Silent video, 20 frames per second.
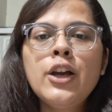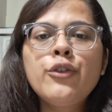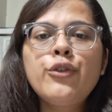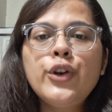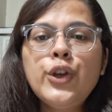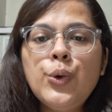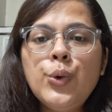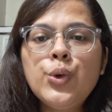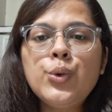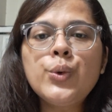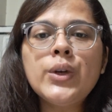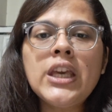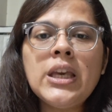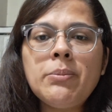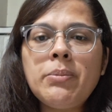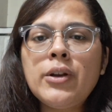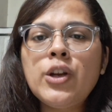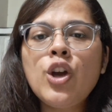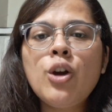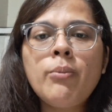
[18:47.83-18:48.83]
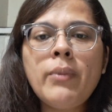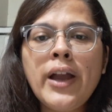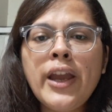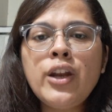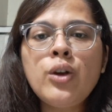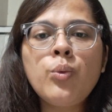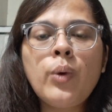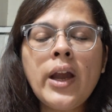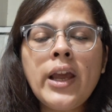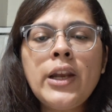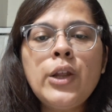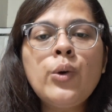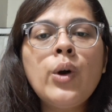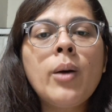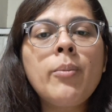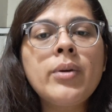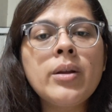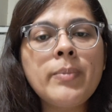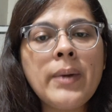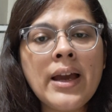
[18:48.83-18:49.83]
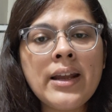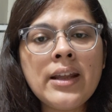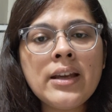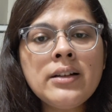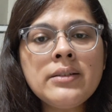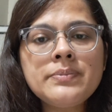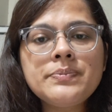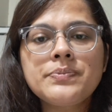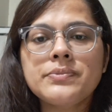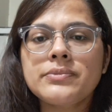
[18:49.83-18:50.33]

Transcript: for you to keep in your mind while you are preparing